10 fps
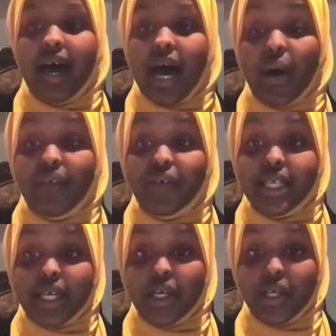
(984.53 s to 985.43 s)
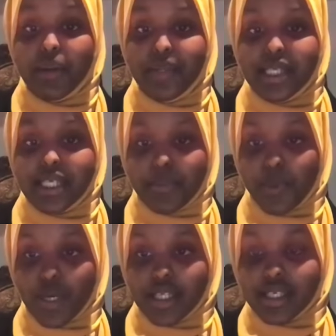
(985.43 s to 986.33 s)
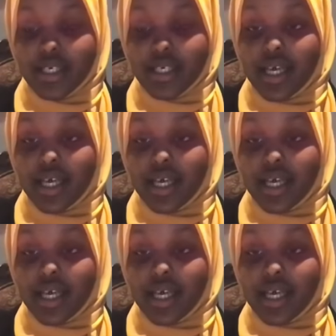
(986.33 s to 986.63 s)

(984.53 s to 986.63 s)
However, this argument misses the point.